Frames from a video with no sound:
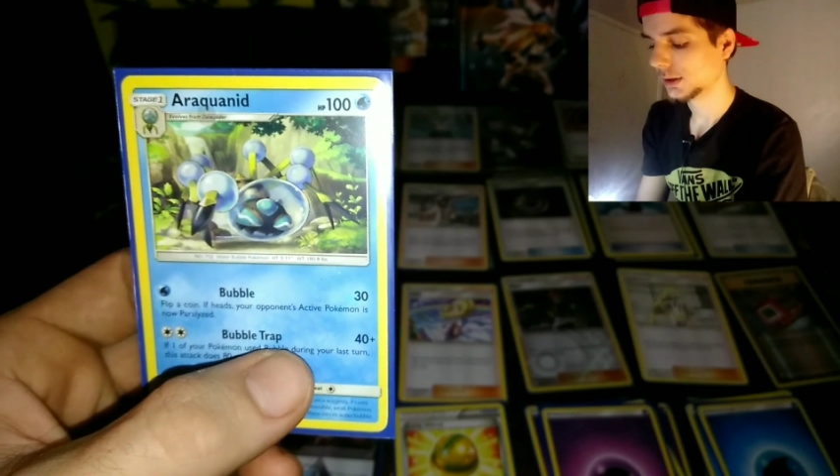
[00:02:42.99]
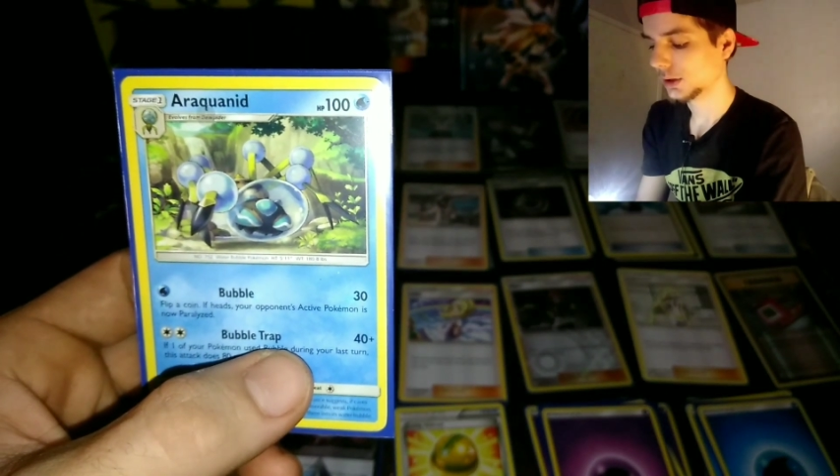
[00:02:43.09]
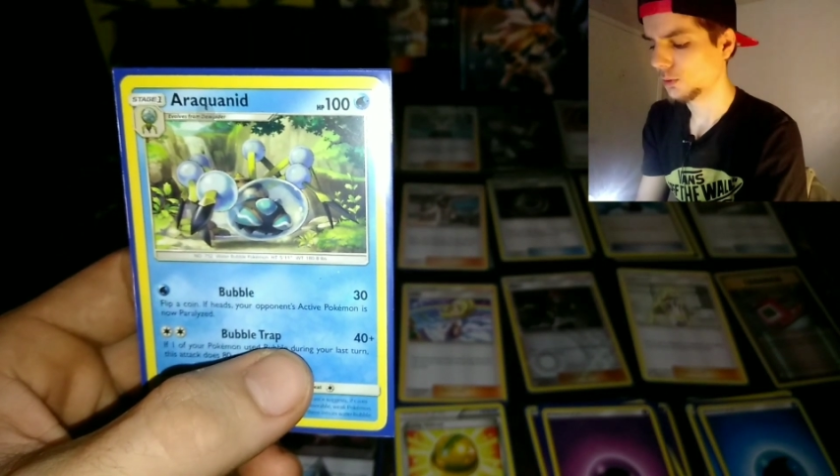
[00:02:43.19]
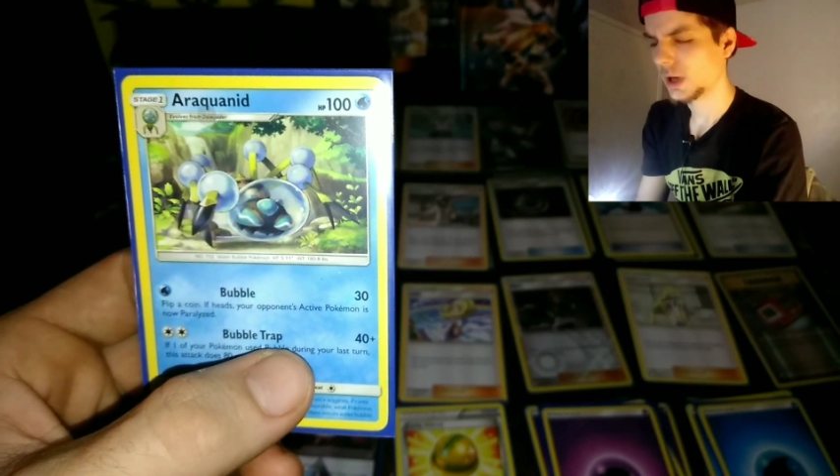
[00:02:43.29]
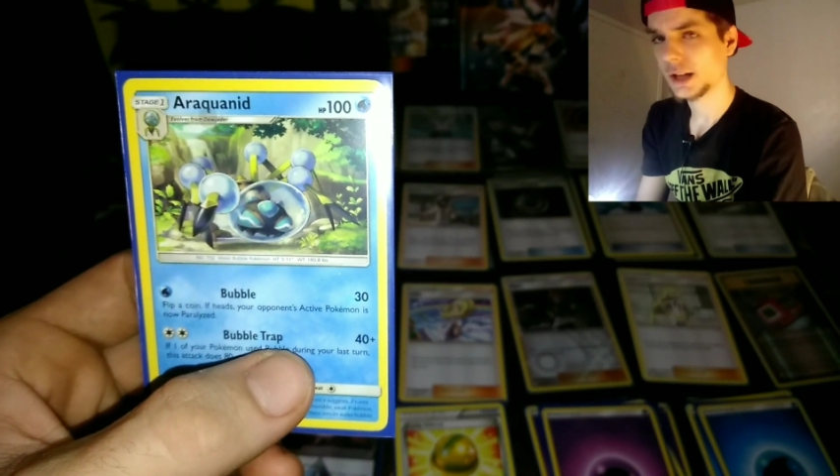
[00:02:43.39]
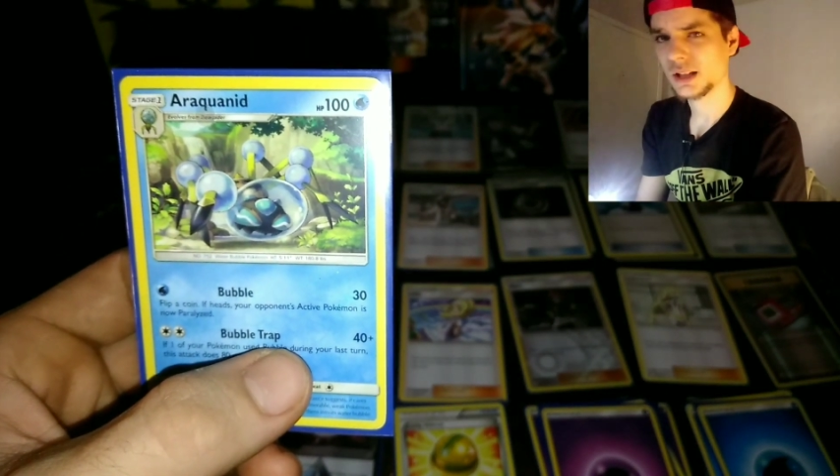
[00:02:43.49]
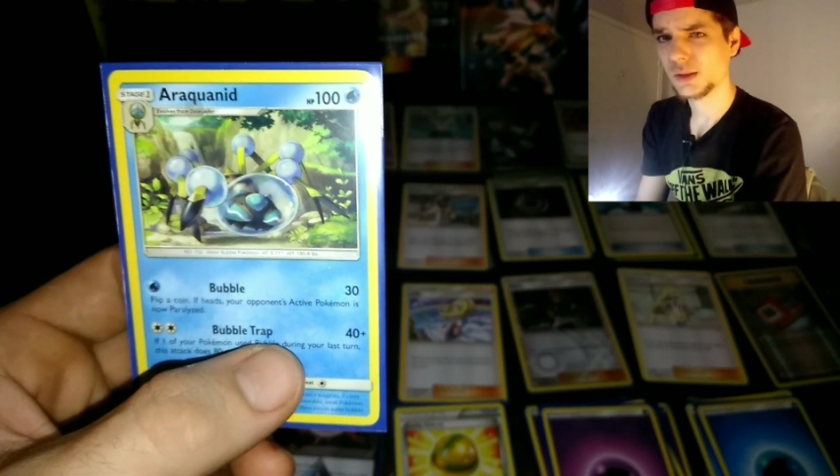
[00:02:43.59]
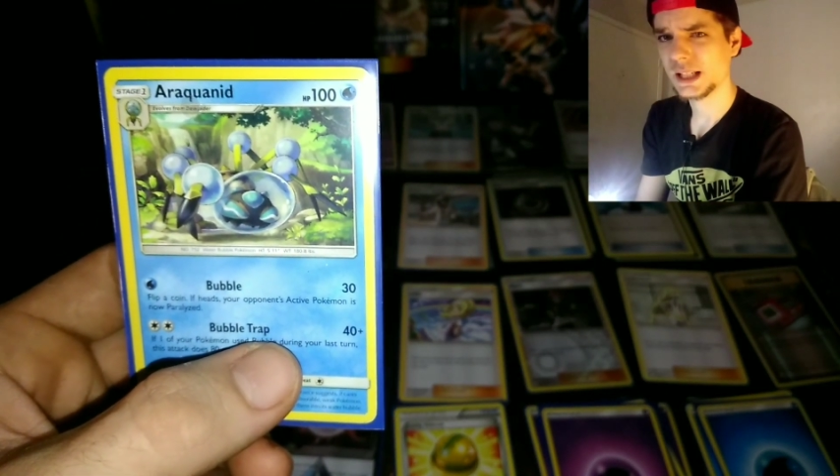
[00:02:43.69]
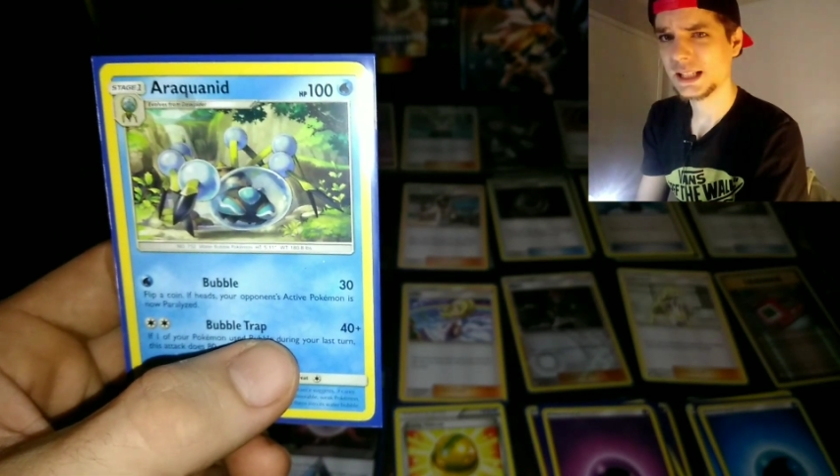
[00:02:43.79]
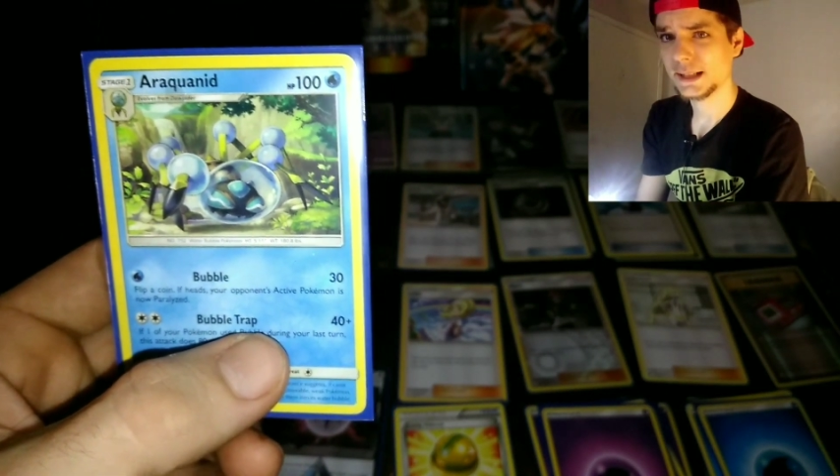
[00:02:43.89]

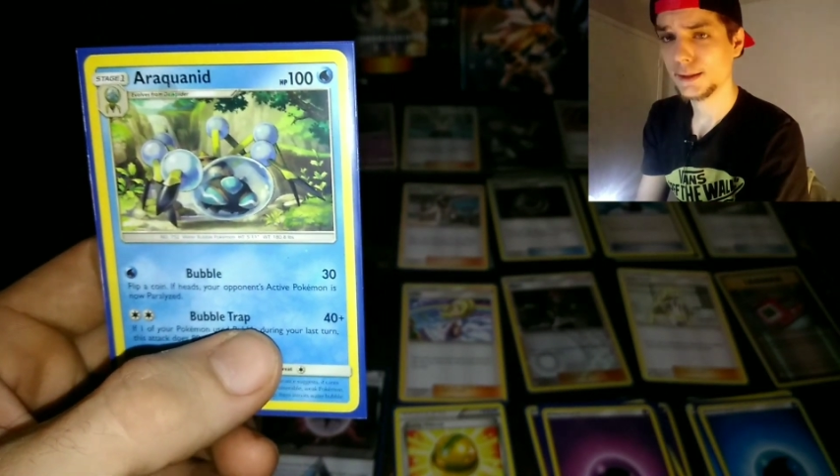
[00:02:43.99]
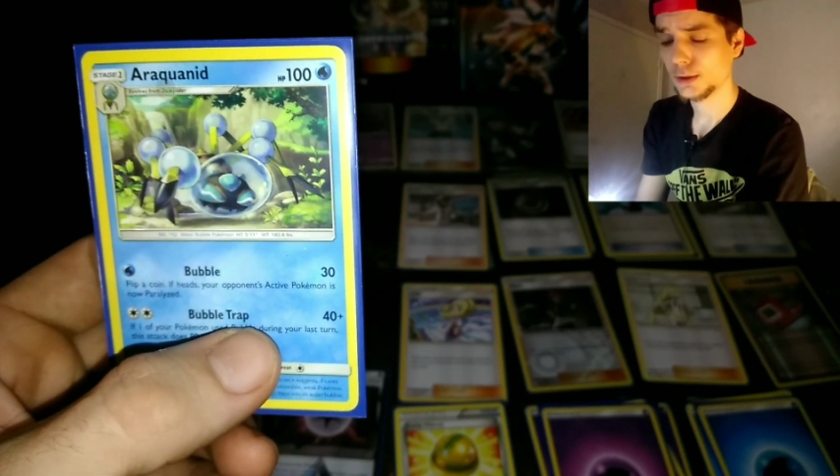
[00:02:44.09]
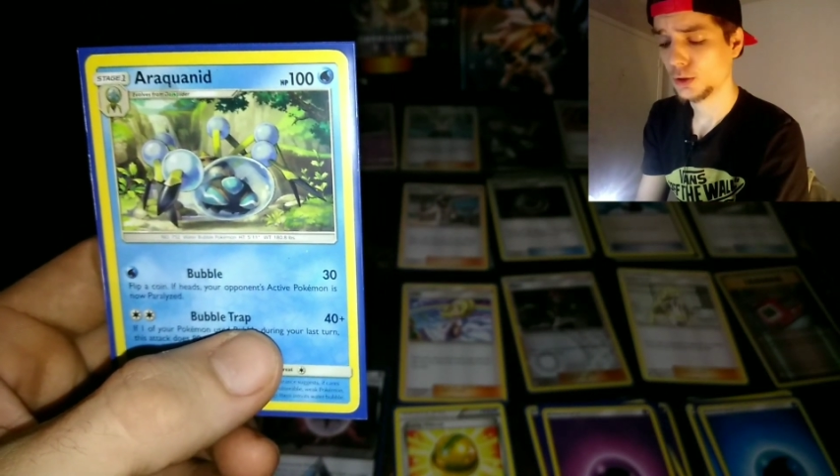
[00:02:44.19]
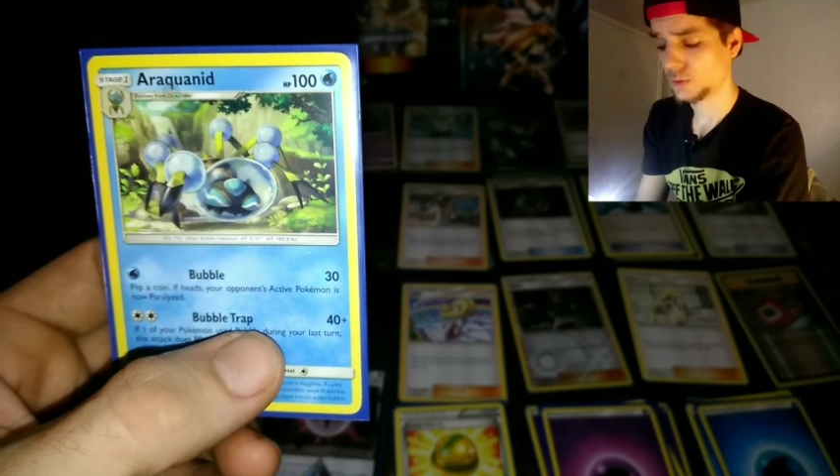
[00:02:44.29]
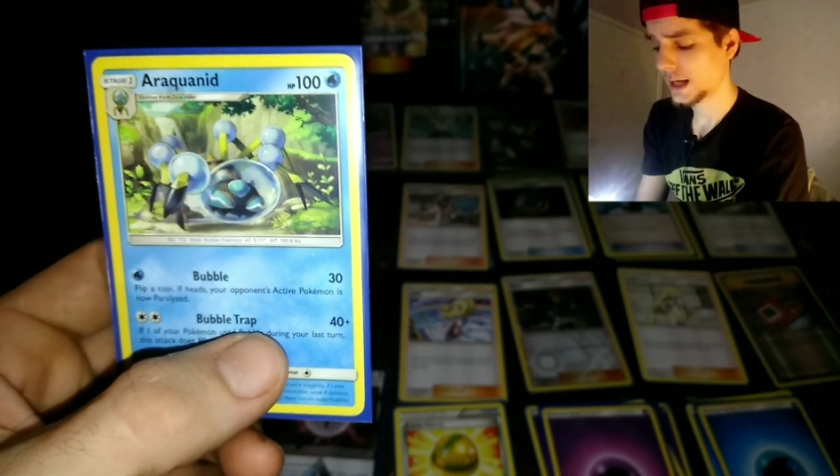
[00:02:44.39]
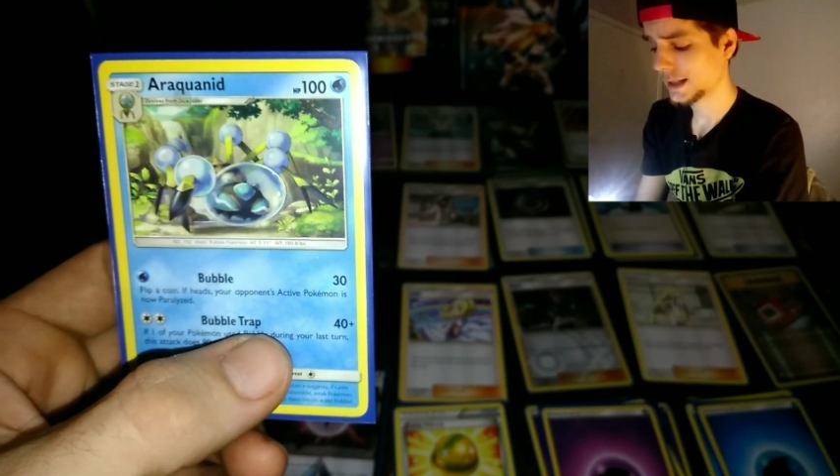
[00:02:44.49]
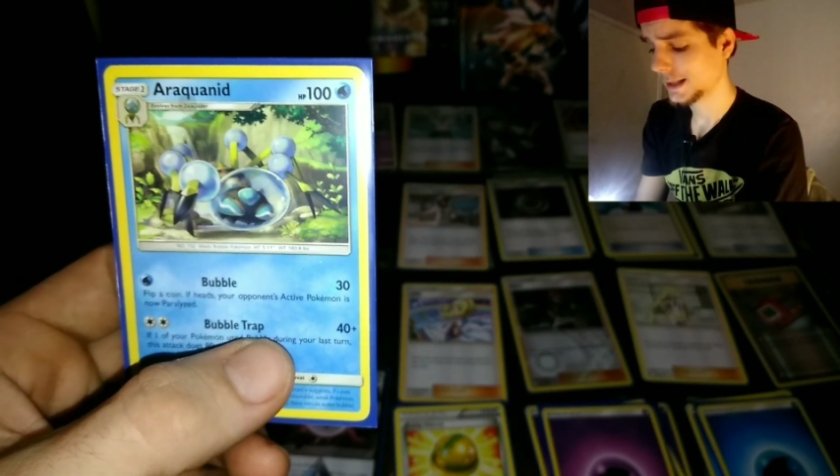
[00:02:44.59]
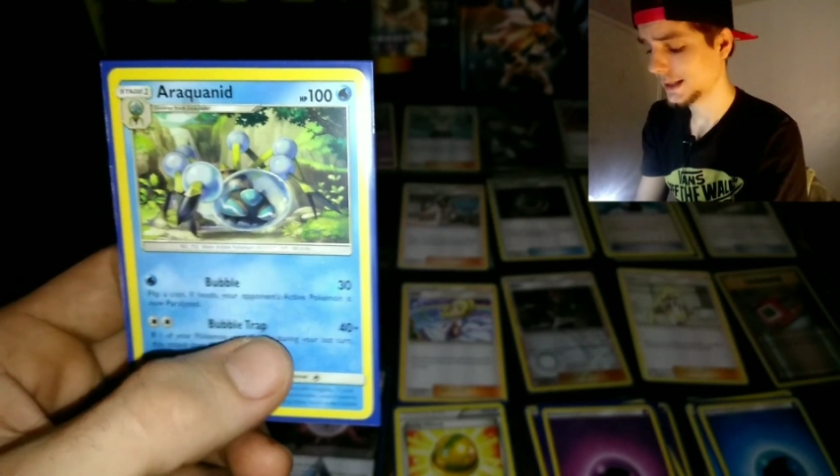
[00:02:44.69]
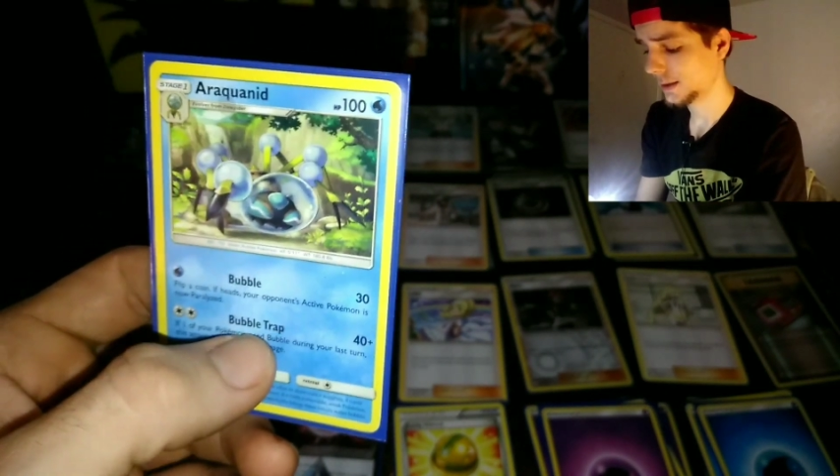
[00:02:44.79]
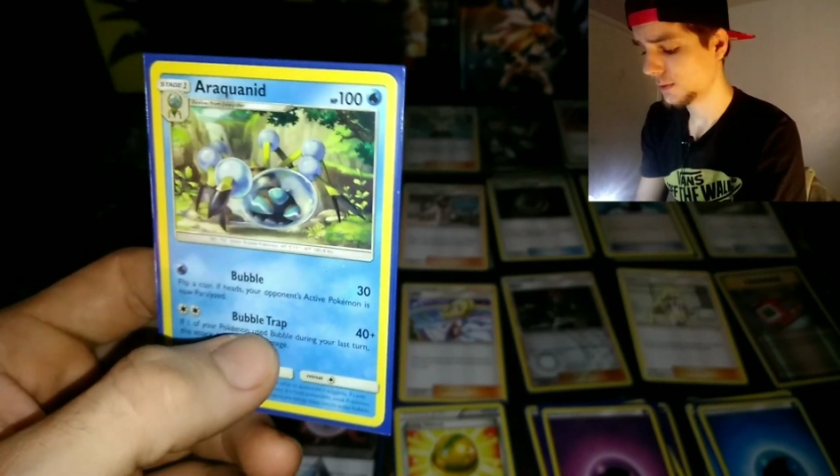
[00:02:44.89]
Arachnid,